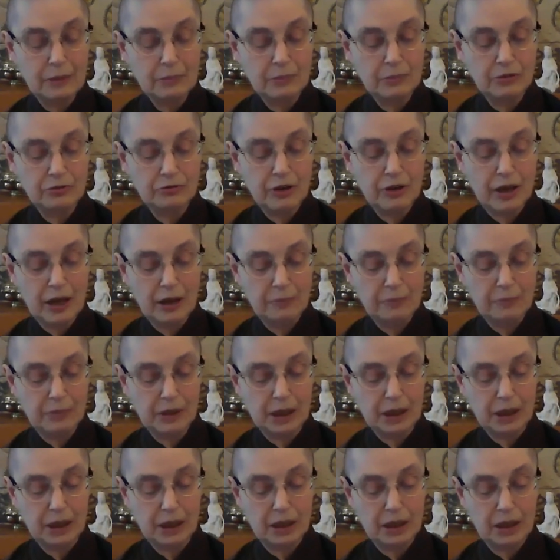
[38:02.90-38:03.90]
a
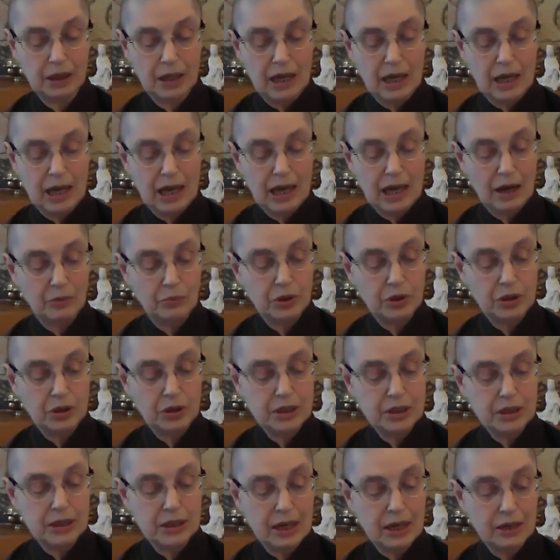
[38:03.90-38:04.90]
family, and we
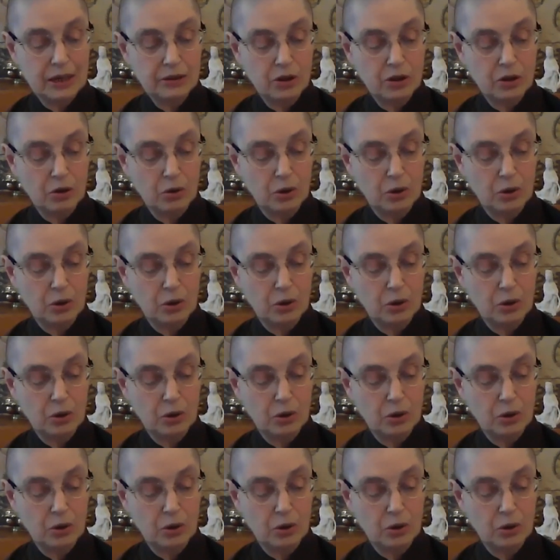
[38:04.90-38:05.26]
did not know